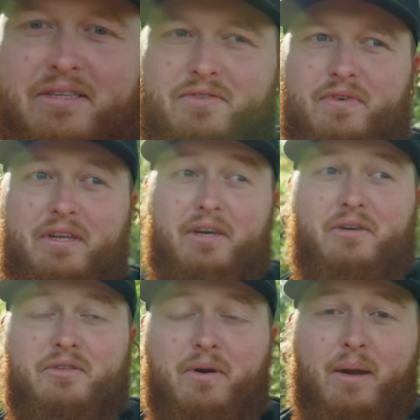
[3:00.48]
this
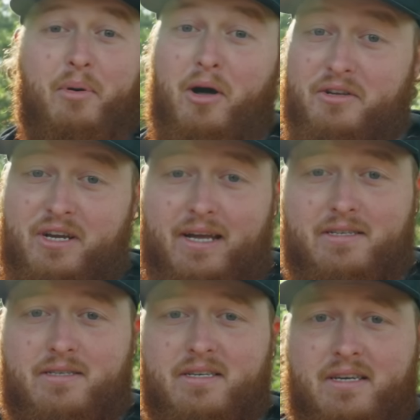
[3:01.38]
video, so I
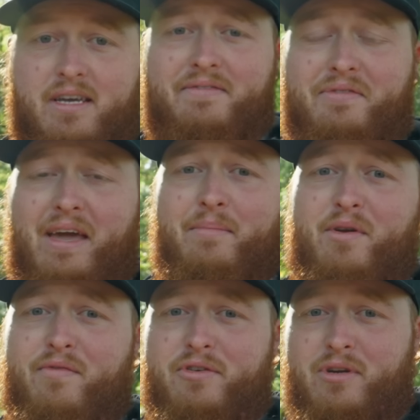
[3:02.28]
apologize. If you came
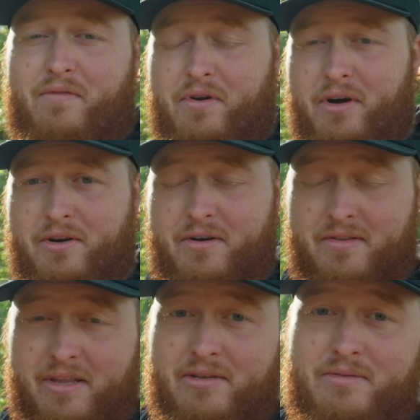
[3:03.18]
here for Trevor and Hunter,
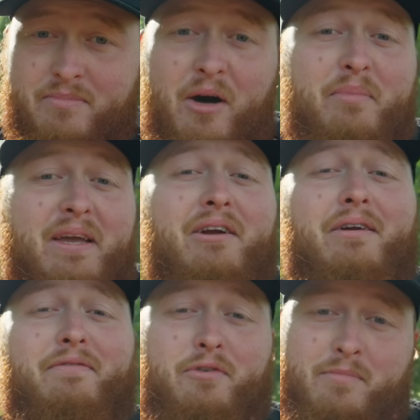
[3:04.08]
they'll, they'll be here
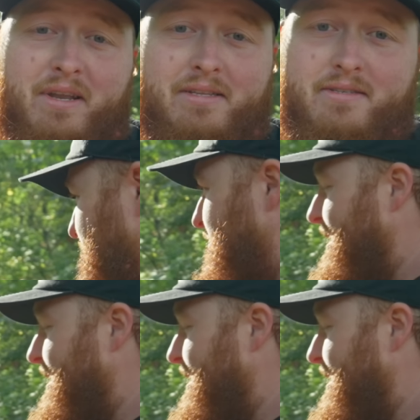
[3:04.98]
in a few minutes. So we're